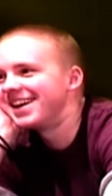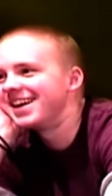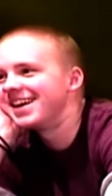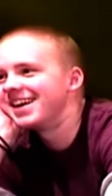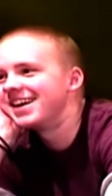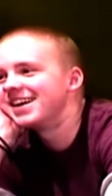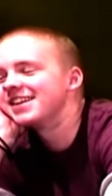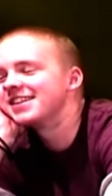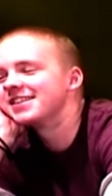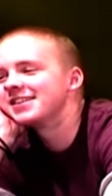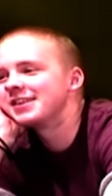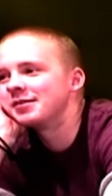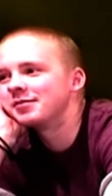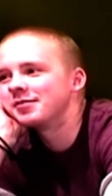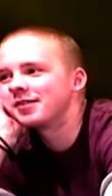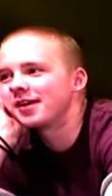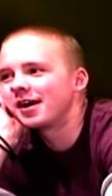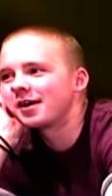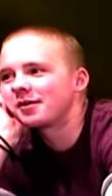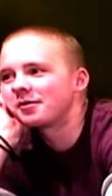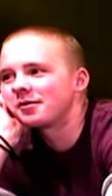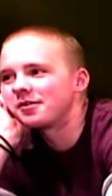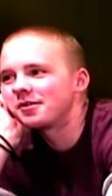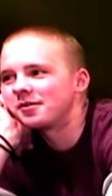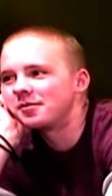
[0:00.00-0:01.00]
it seems
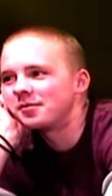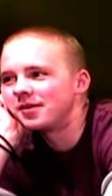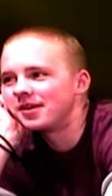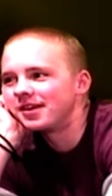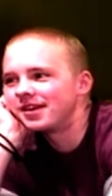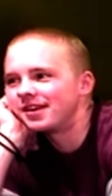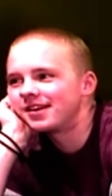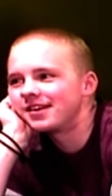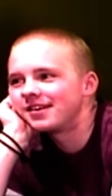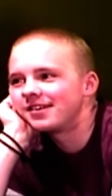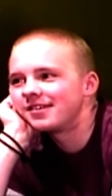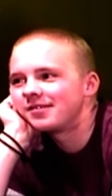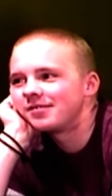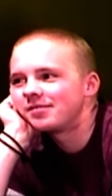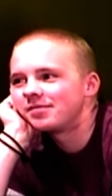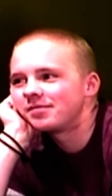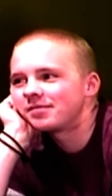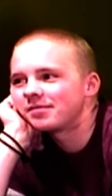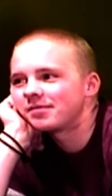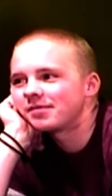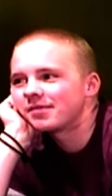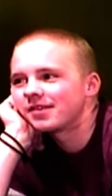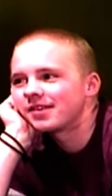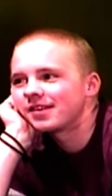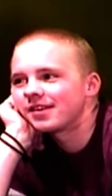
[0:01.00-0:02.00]
awkward to me.
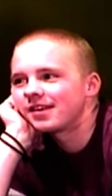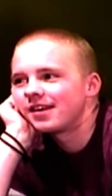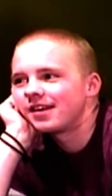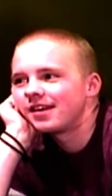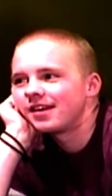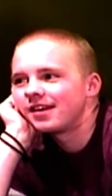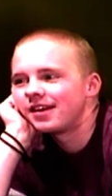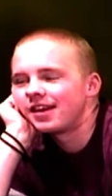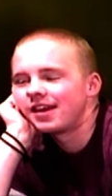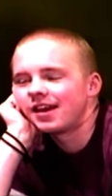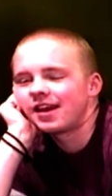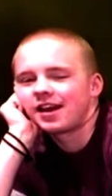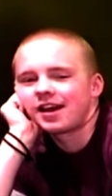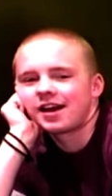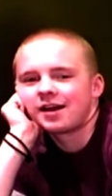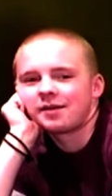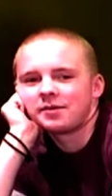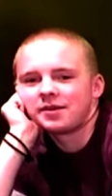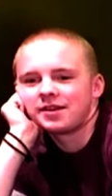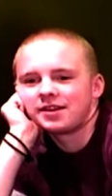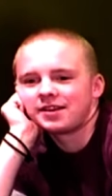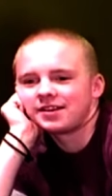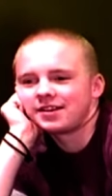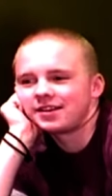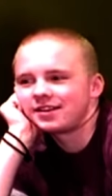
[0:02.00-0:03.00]
Yeah, I
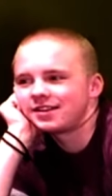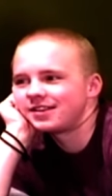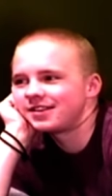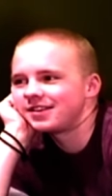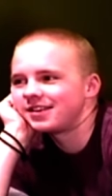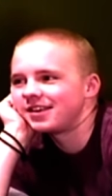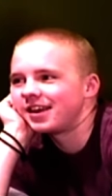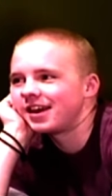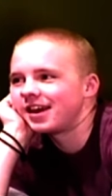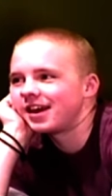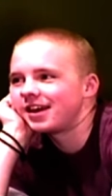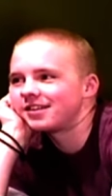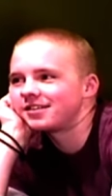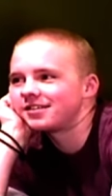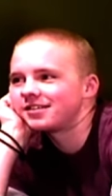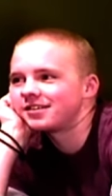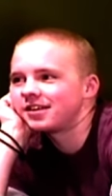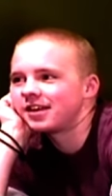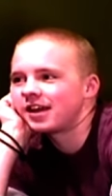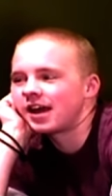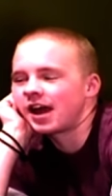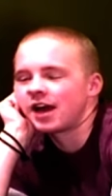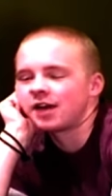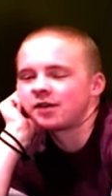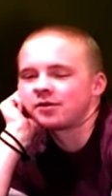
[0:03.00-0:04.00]
mean it's yeah. It's,
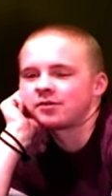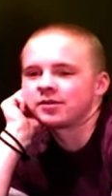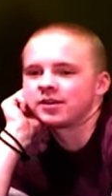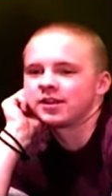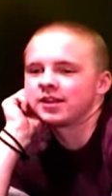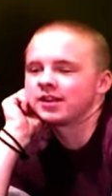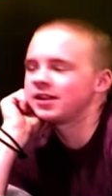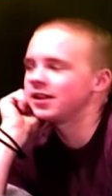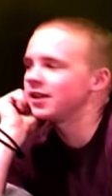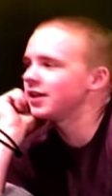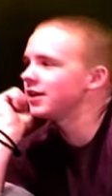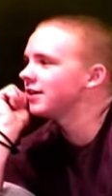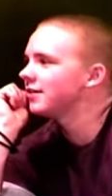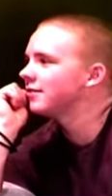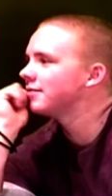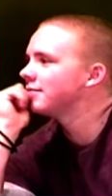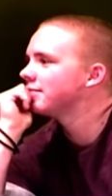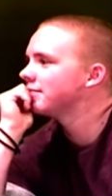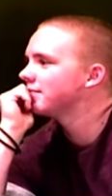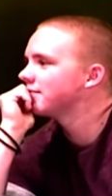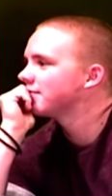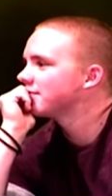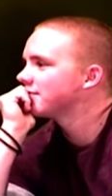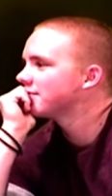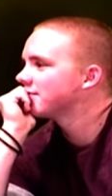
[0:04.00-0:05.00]
kind I really perched